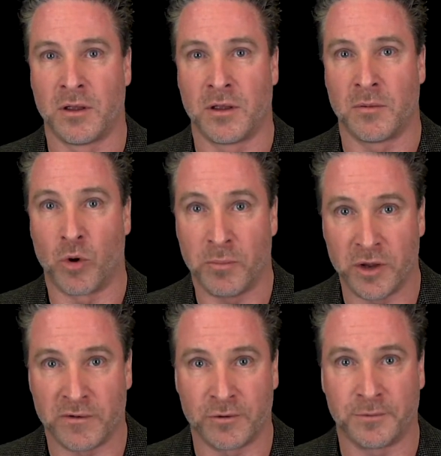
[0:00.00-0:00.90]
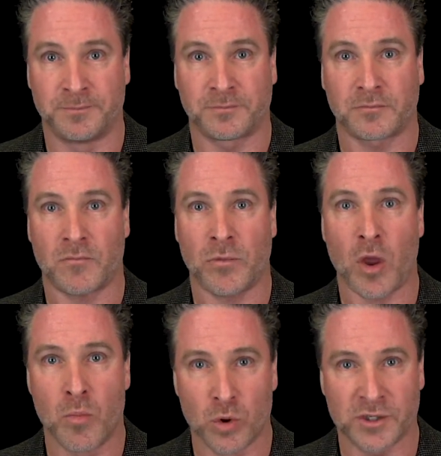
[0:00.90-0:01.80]
more beautiful,
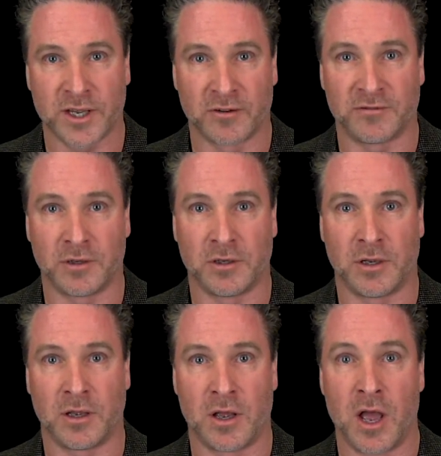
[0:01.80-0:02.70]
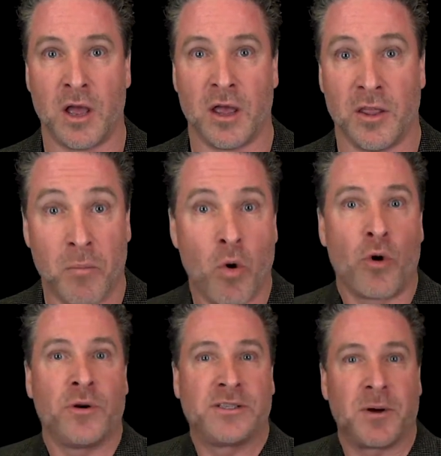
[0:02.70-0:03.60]
more skillful. The more
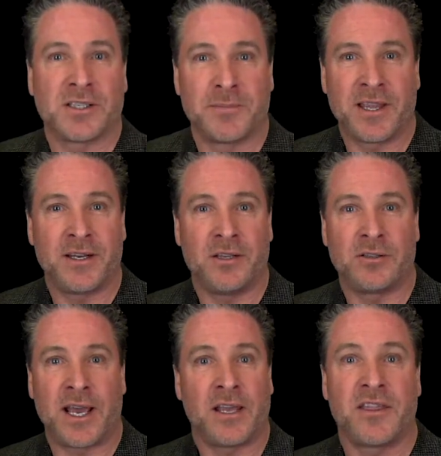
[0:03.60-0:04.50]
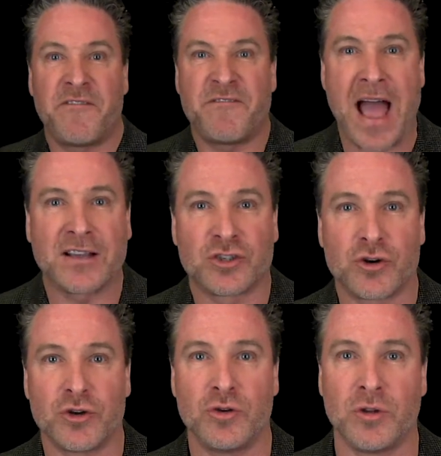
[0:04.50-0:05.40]
responsibility you take, the faster
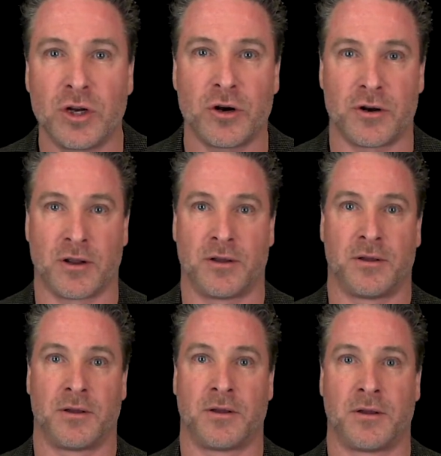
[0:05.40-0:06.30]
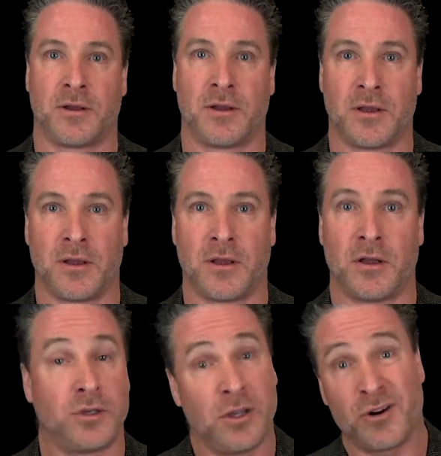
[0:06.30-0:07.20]
you learn.
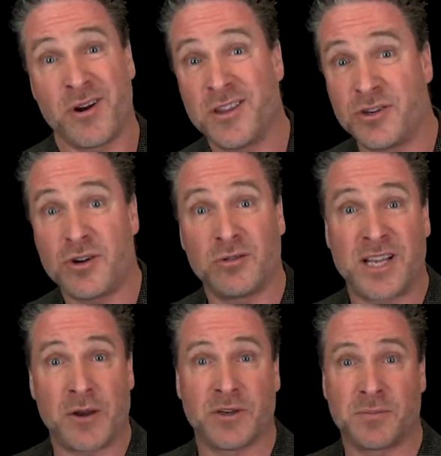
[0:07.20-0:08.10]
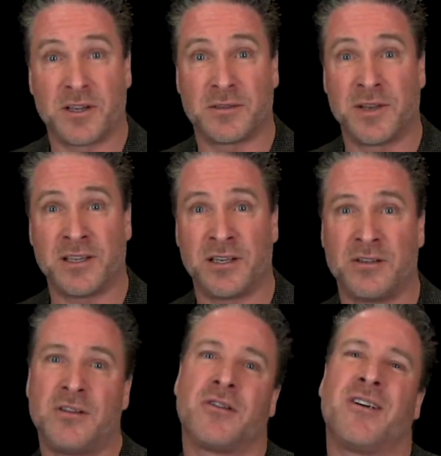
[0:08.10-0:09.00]
To the degree that you don't take responsibility, to
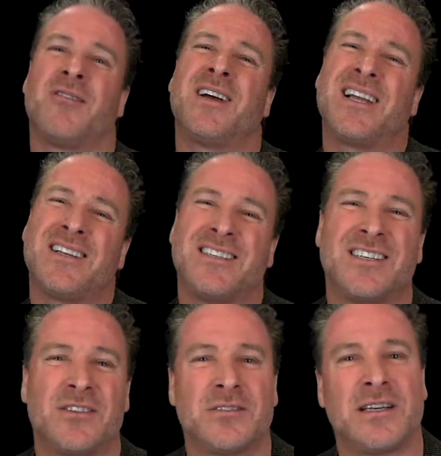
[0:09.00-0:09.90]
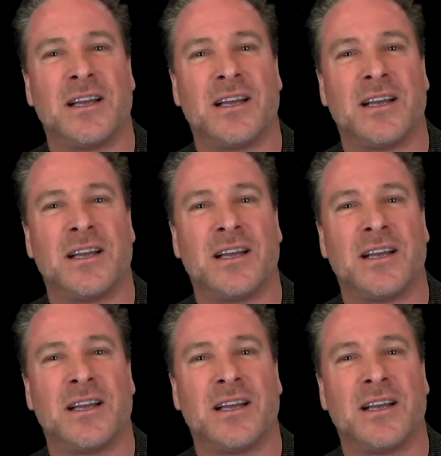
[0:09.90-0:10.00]
the degree, well,